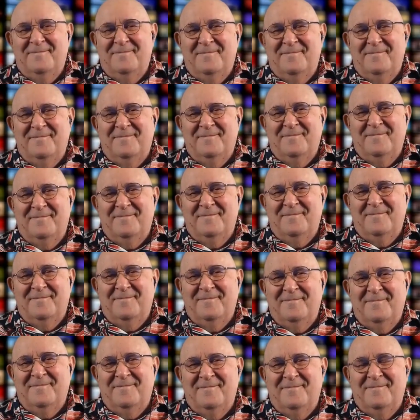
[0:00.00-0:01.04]

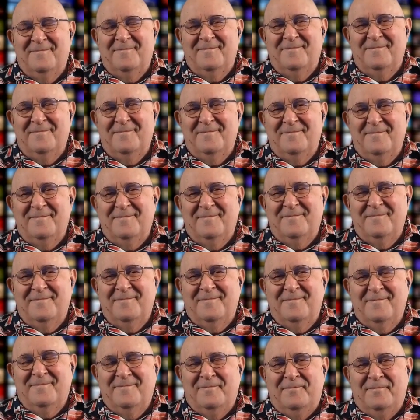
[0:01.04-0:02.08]

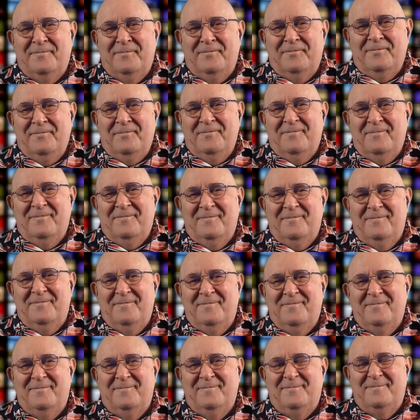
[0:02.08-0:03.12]

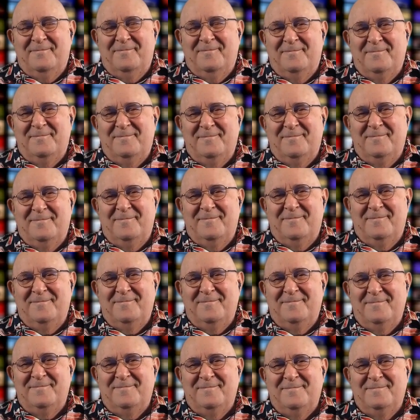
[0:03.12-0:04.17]

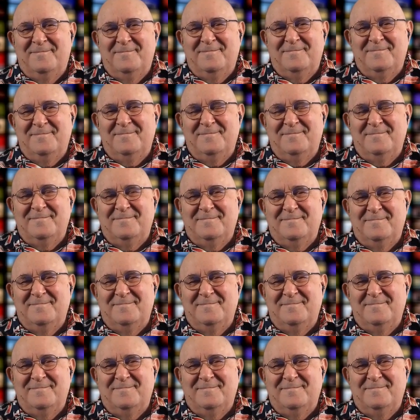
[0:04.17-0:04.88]
(silent)